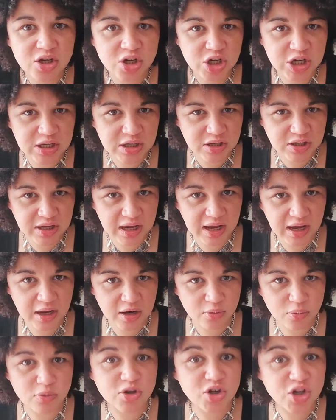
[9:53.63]
she'd
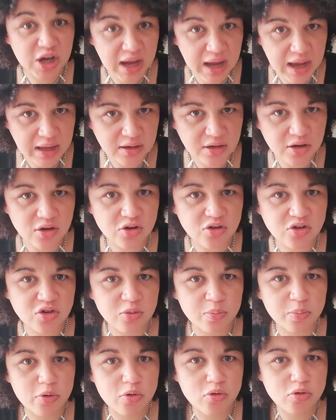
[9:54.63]
said when she handed us the
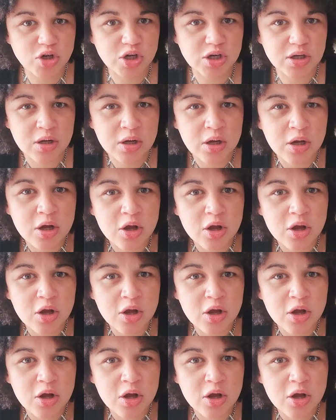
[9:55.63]
potion